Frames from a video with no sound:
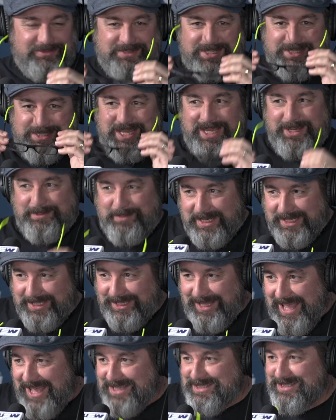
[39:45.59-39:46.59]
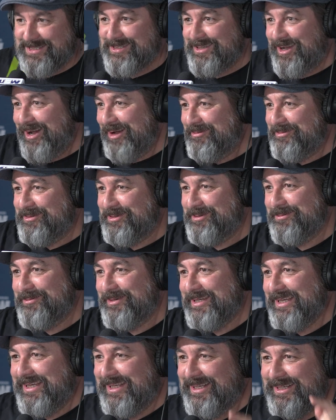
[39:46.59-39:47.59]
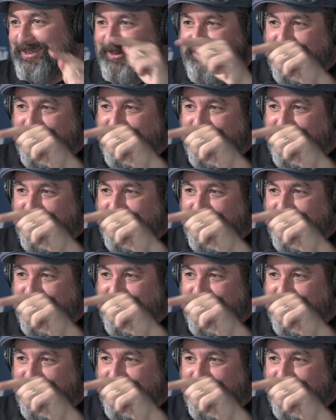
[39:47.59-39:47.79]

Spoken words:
to take my glasses off to read